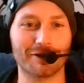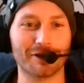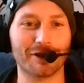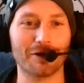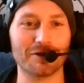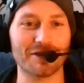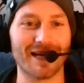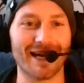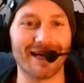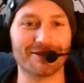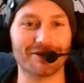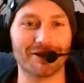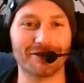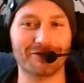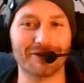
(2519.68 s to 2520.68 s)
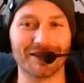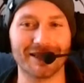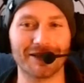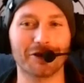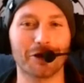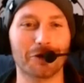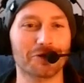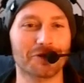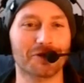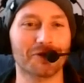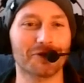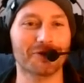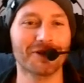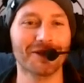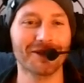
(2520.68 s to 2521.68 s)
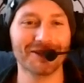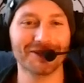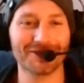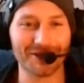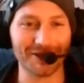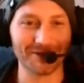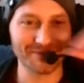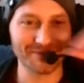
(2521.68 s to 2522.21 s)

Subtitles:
coaching hats off, and get coached too. So